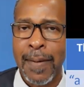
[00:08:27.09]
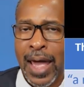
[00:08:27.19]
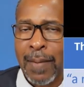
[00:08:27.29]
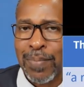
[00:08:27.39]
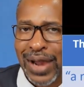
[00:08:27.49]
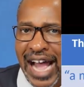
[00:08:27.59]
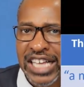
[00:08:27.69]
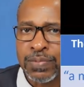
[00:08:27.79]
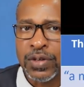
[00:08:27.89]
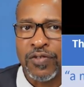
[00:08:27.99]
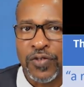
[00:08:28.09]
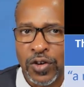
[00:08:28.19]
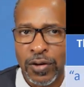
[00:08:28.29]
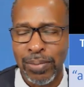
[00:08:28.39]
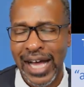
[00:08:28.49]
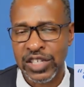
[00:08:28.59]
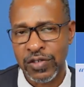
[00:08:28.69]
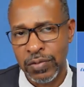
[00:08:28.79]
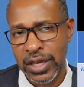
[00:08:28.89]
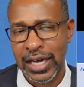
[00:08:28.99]
and blasphemy, blasphemy
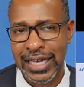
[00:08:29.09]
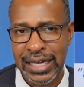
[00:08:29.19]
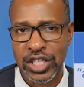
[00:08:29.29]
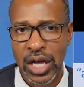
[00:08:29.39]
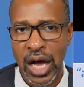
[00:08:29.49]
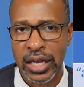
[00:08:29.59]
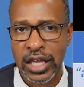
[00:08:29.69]
against God.